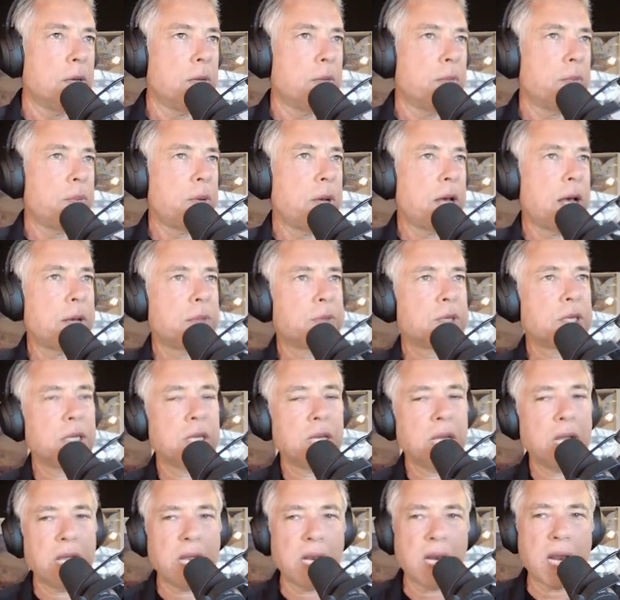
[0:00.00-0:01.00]
perhaps
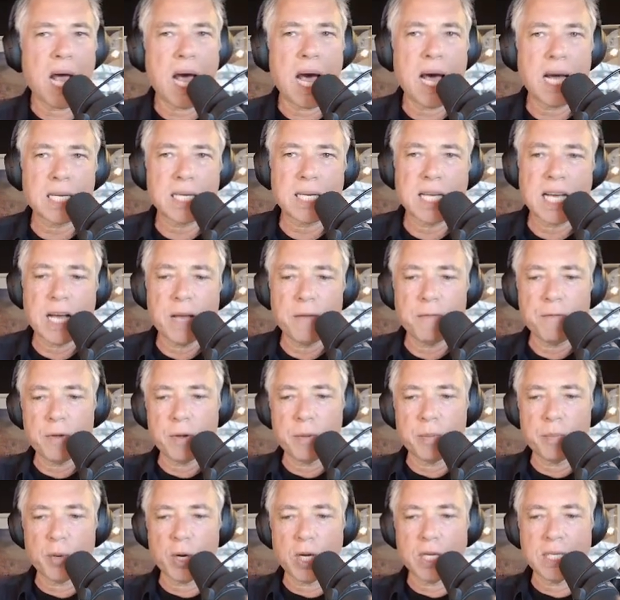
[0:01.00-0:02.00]
an archetype
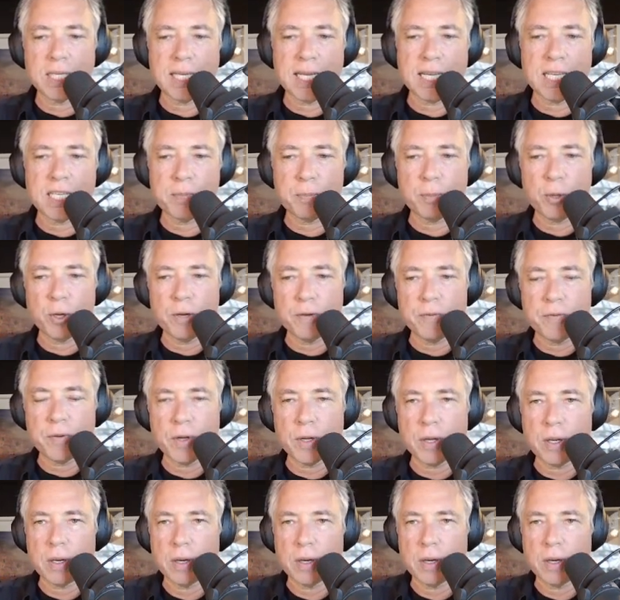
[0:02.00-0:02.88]
for Bronze Age Pervert,